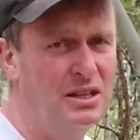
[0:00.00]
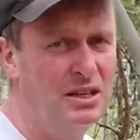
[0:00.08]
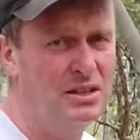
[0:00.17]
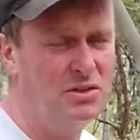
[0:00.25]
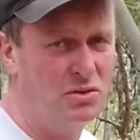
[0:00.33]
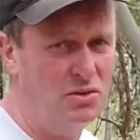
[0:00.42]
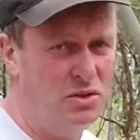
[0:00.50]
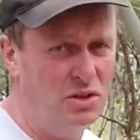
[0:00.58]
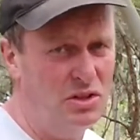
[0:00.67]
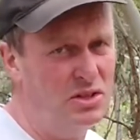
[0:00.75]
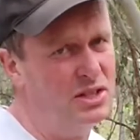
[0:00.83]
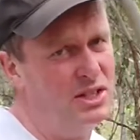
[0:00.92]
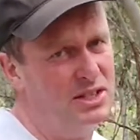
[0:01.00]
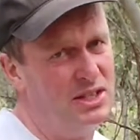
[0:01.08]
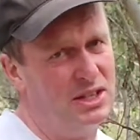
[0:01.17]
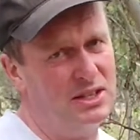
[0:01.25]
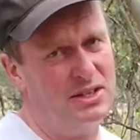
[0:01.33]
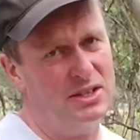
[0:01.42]
It's good to notice these
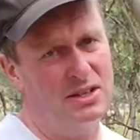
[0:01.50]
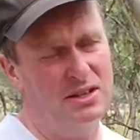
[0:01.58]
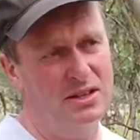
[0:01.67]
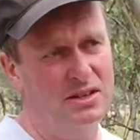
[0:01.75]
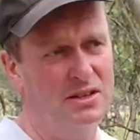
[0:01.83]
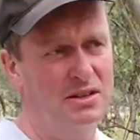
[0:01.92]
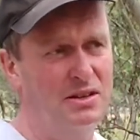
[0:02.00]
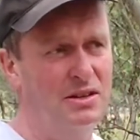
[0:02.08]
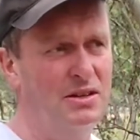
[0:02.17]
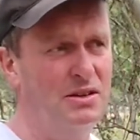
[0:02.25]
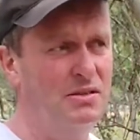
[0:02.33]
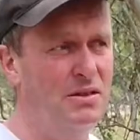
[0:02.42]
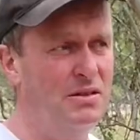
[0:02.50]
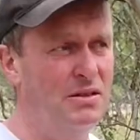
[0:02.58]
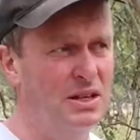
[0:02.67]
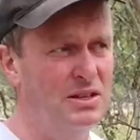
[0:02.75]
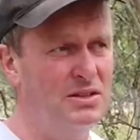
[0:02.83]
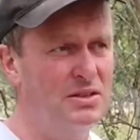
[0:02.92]
things. You know,
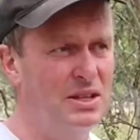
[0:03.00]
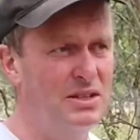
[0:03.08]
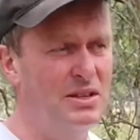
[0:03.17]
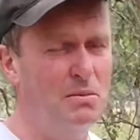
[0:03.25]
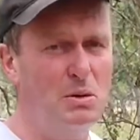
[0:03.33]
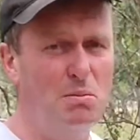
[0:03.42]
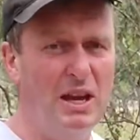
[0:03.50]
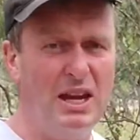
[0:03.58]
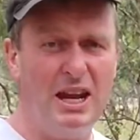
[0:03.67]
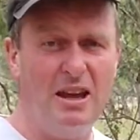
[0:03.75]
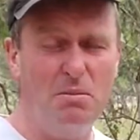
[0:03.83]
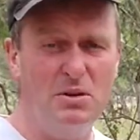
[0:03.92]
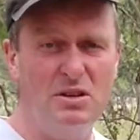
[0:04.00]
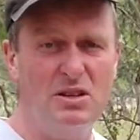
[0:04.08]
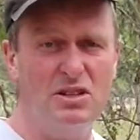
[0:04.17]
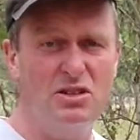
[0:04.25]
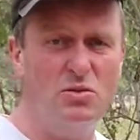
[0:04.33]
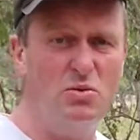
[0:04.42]
has, has something bad happened and you're
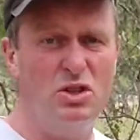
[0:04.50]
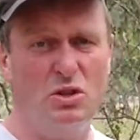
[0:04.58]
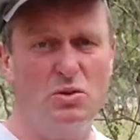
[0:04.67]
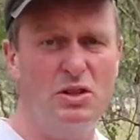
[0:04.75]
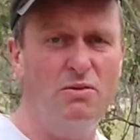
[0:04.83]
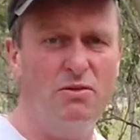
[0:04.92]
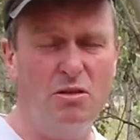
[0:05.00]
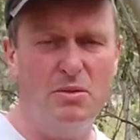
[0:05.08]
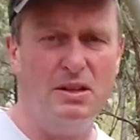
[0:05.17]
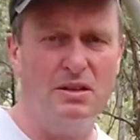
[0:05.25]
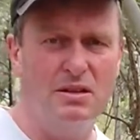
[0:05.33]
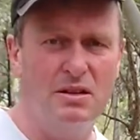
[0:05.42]
still jilted from it?